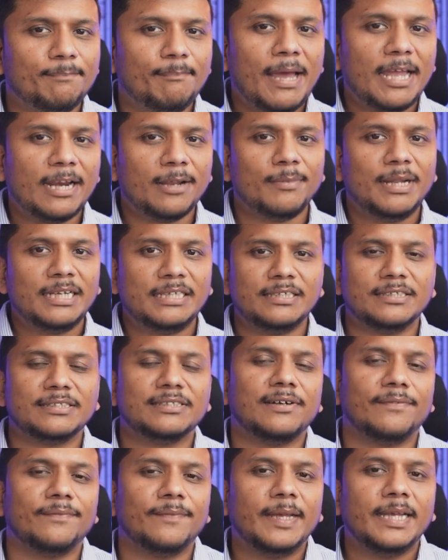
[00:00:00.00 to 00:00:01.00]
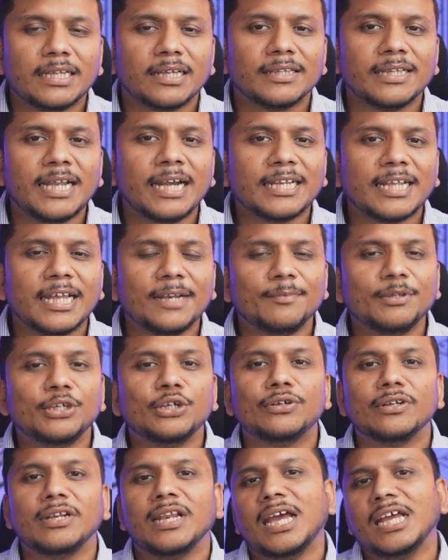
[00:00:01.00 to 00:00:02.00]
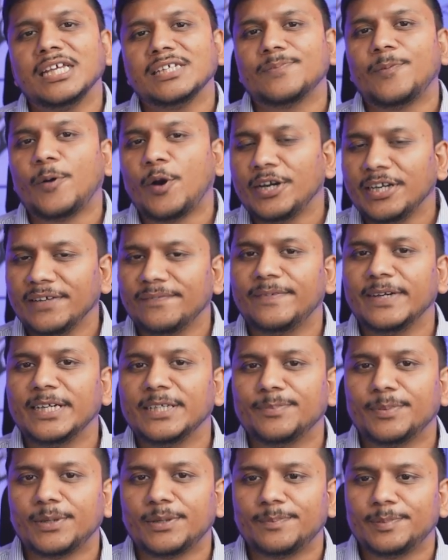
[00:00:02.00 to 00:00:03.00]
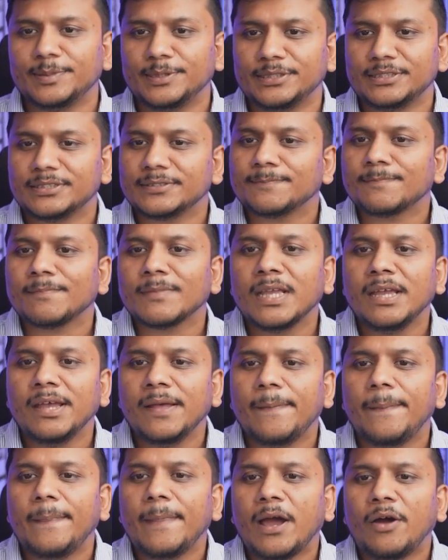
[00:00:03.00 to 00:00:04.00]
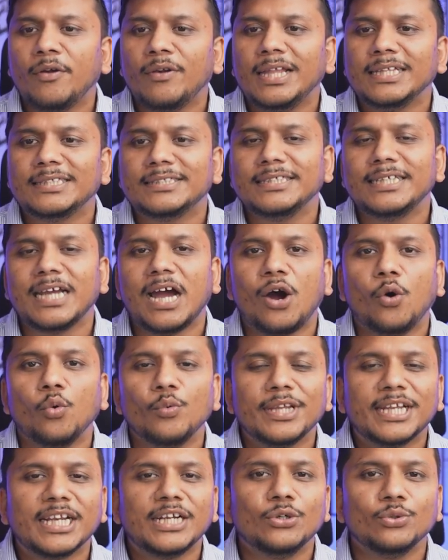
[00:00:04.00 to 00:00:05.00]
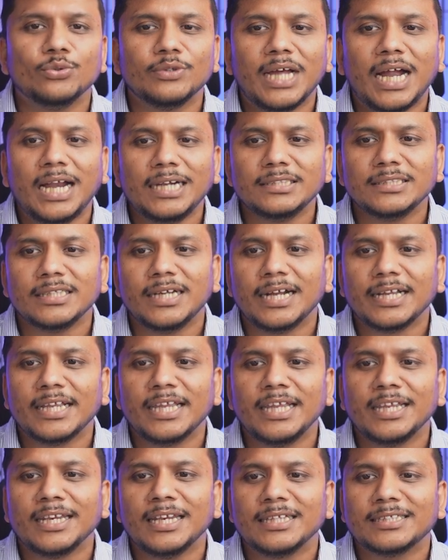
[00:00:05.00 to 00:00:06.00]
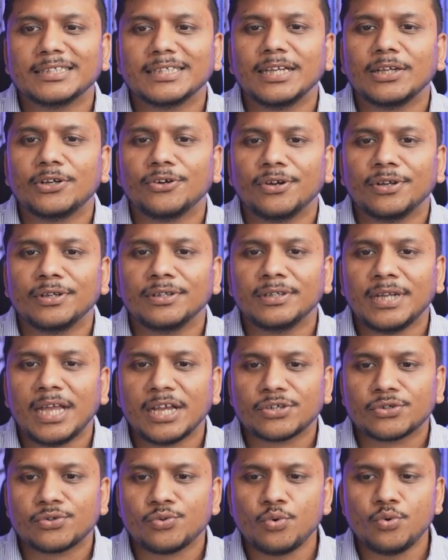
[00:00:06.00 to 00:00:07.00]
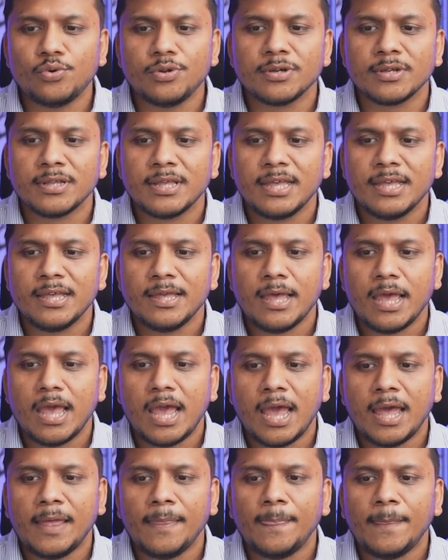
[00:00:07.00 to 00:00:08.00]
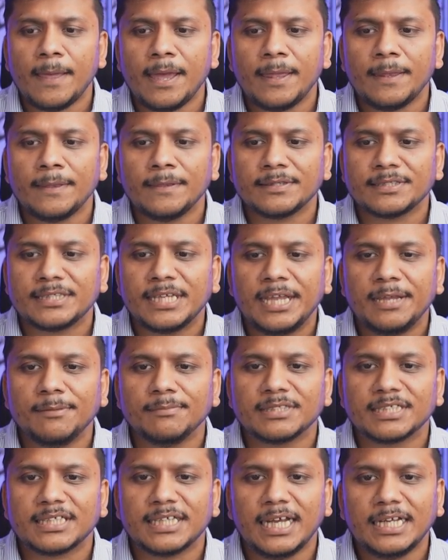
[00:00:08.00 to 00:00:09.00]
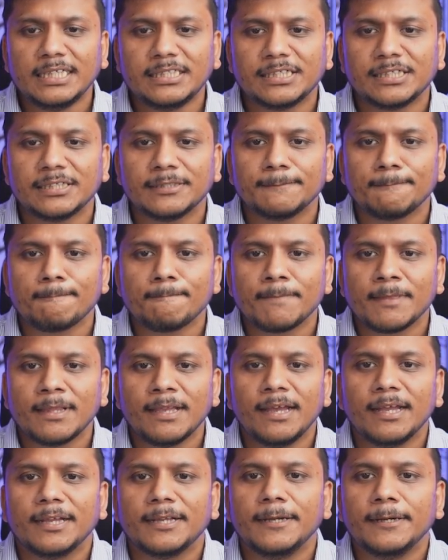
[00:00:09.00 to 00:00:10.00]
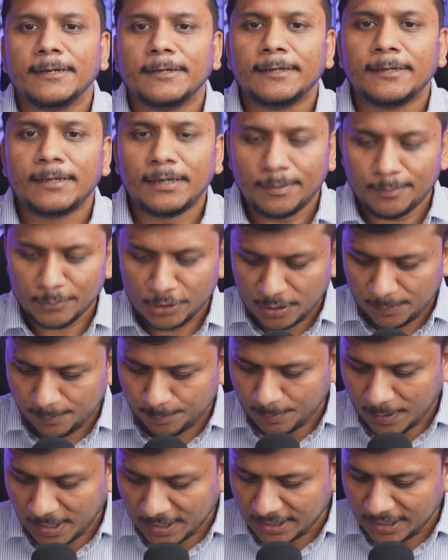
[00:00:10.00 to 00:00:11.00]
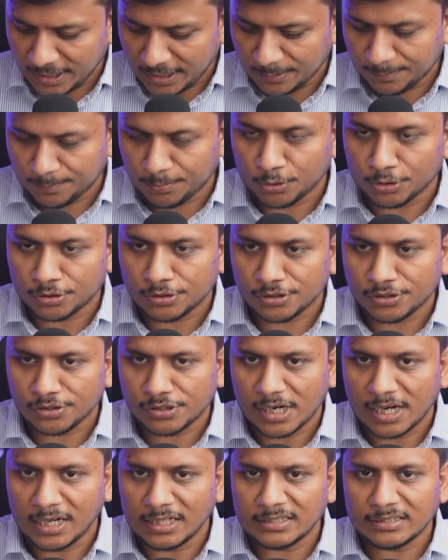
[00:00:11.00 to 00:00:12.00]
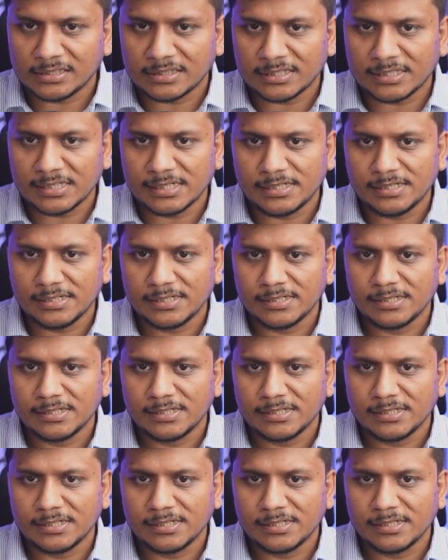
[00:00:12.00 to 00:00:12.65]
parametric surface that can be utilized for different purpose now let's see how we can do that again let's click on extrude and then same sketch here I'm gonna again put 100